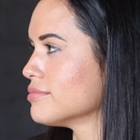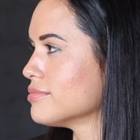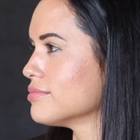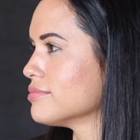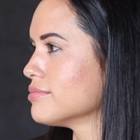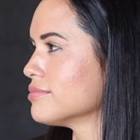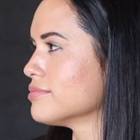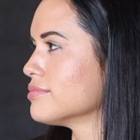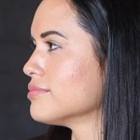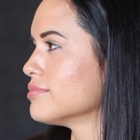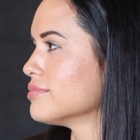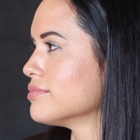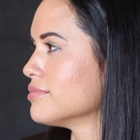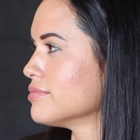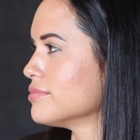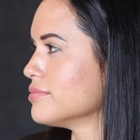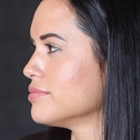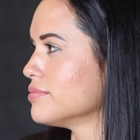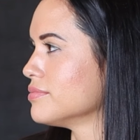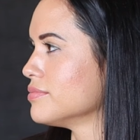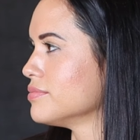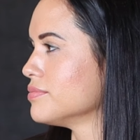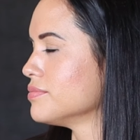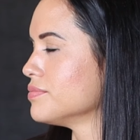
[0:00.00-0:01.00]

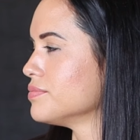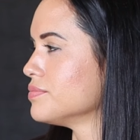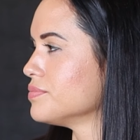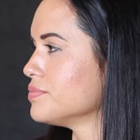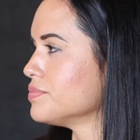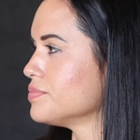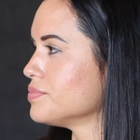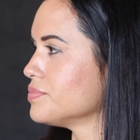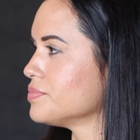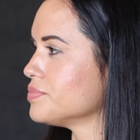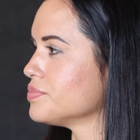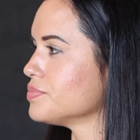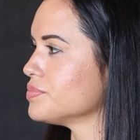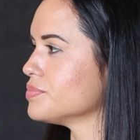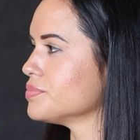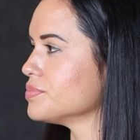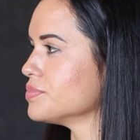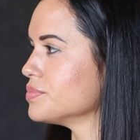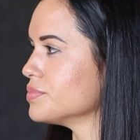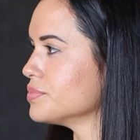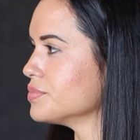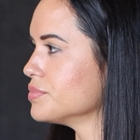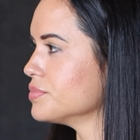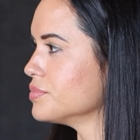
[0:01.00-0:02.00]

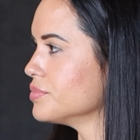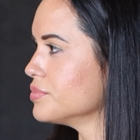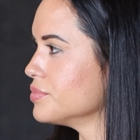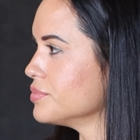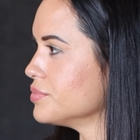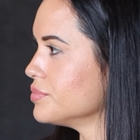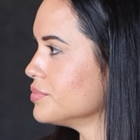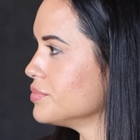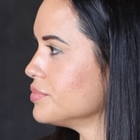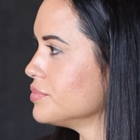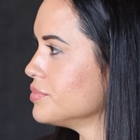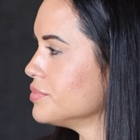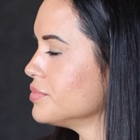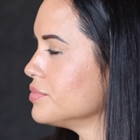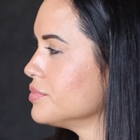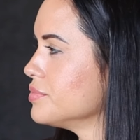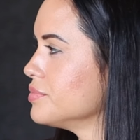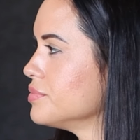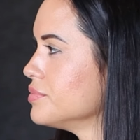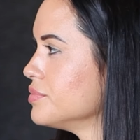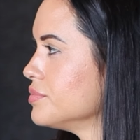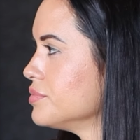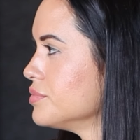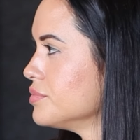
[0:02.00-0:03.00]

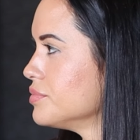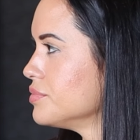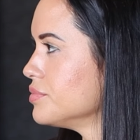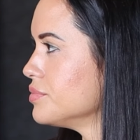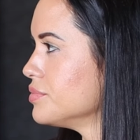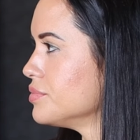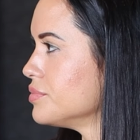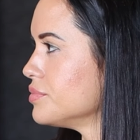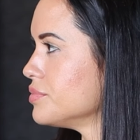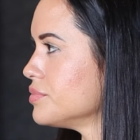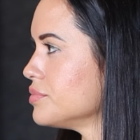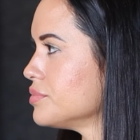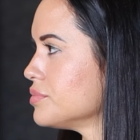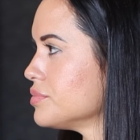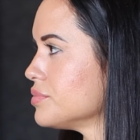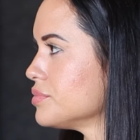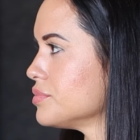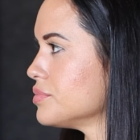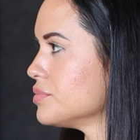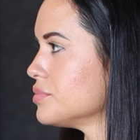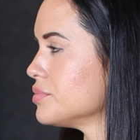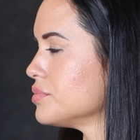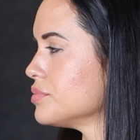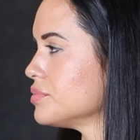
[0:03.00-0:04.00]

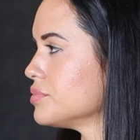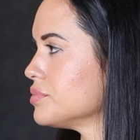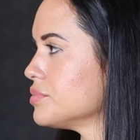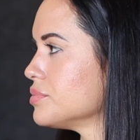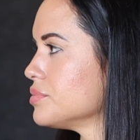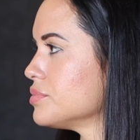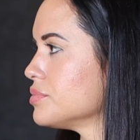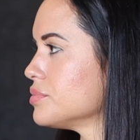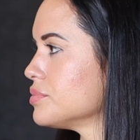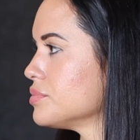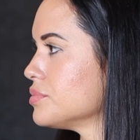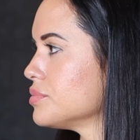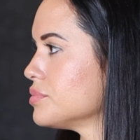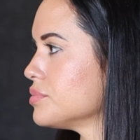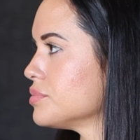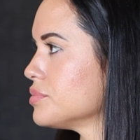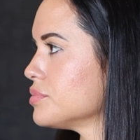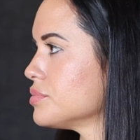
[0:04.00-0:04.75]
(silent)